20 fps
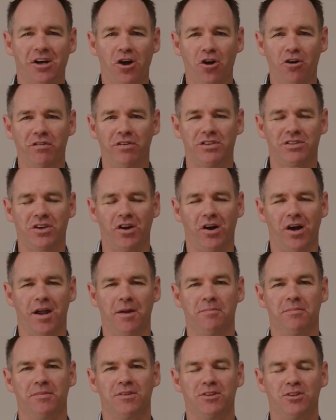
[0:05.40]

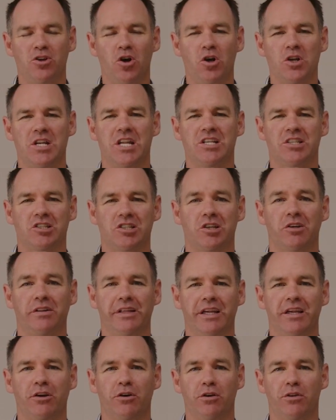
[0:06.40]
overtime, not
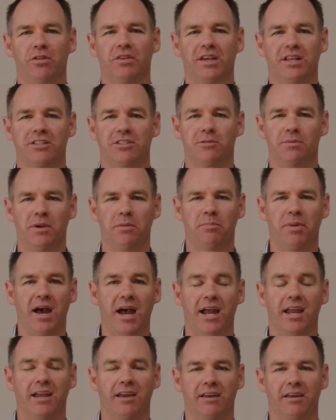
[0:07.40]
necessarily a good thing to be
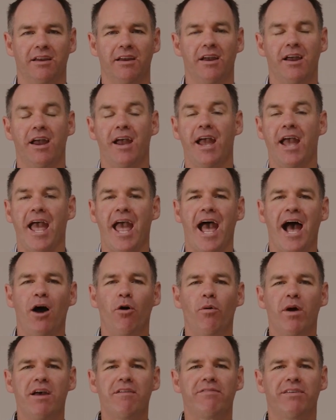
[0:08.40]
paying.
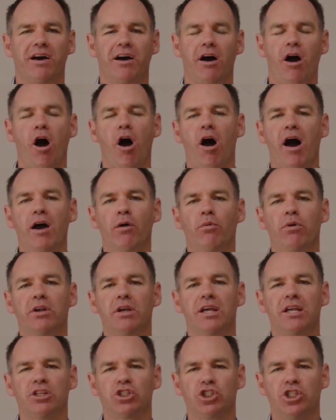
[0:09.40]
However, I want
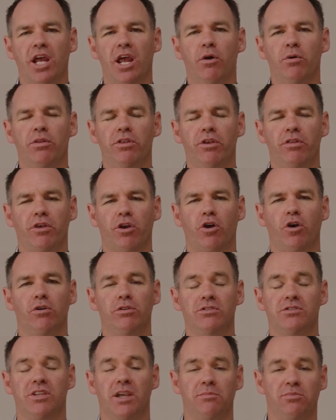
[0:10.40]
to share with you the
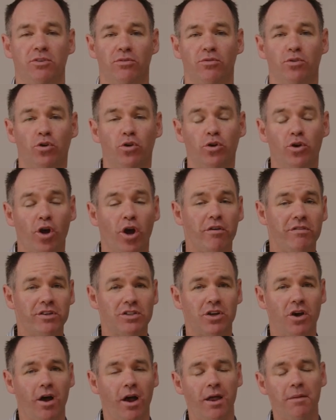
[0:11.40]
concept of good
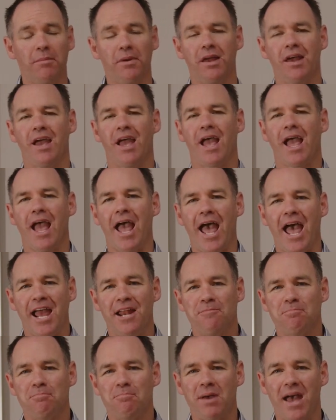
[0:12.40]
overtime
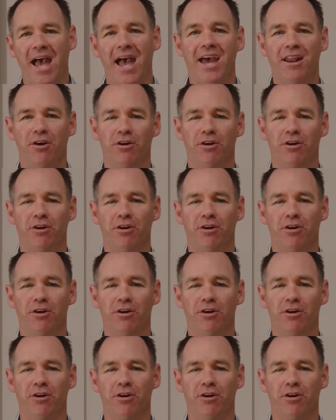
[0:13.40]
and bad